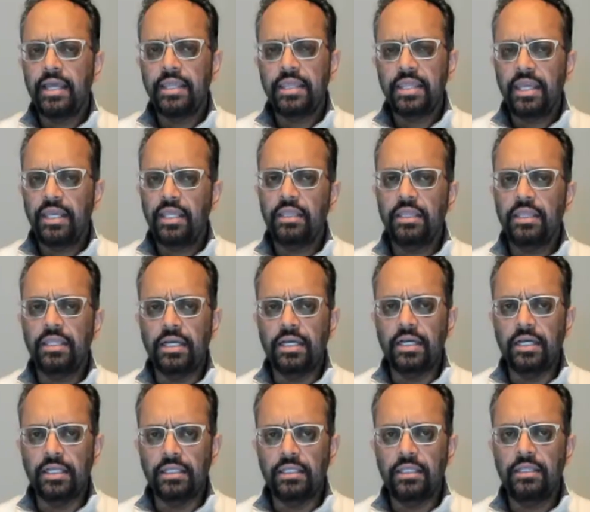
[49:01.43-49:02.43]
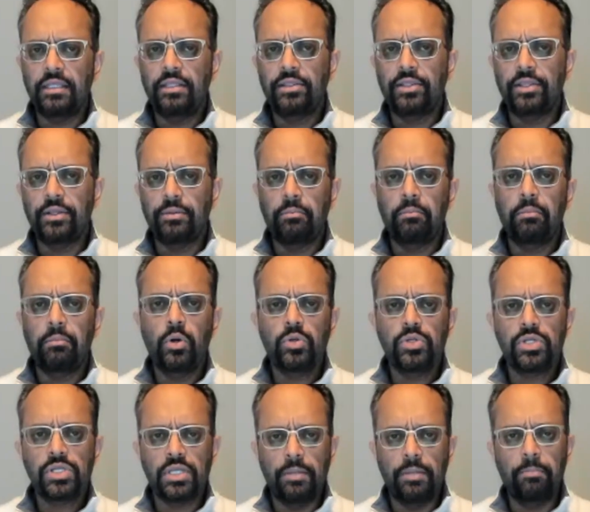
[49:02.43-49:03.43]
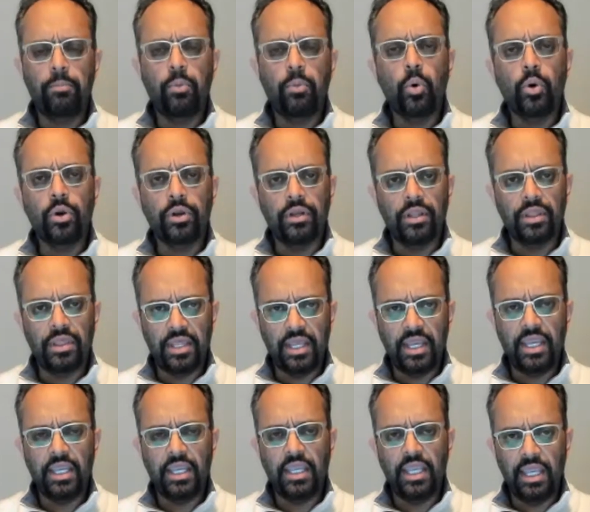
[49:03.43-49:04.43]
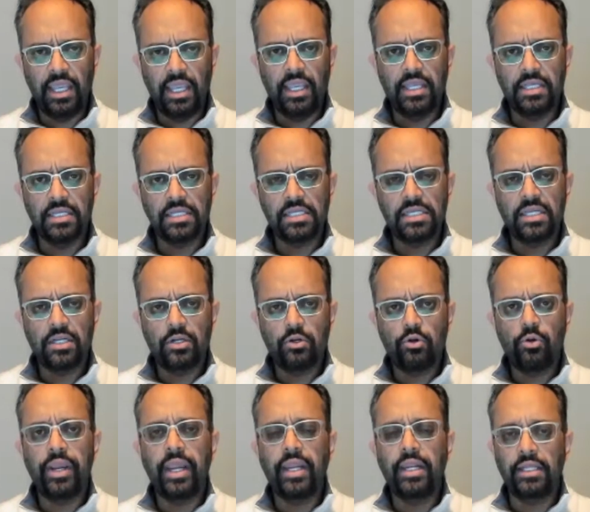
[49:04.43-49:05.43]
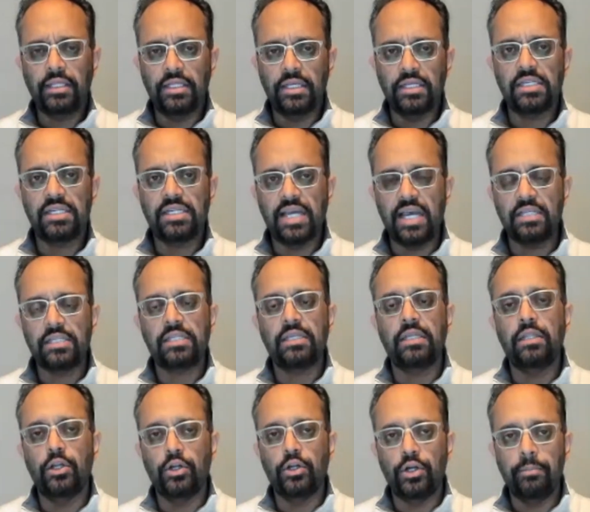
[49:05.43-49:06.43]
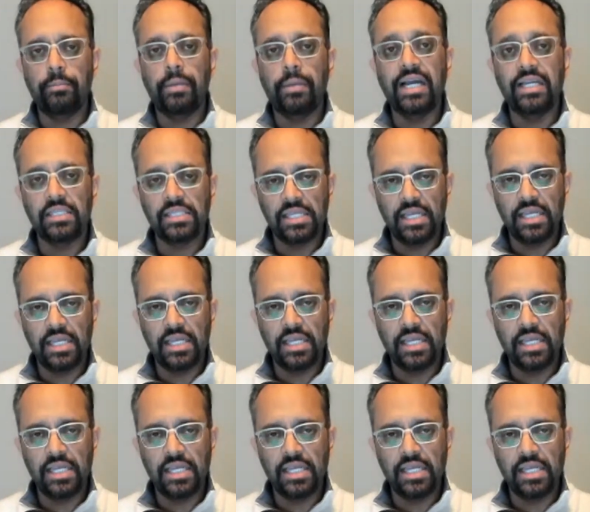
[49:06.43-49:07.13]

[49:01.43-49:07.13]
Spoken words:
think the most important thing is creating this test and learn mindset.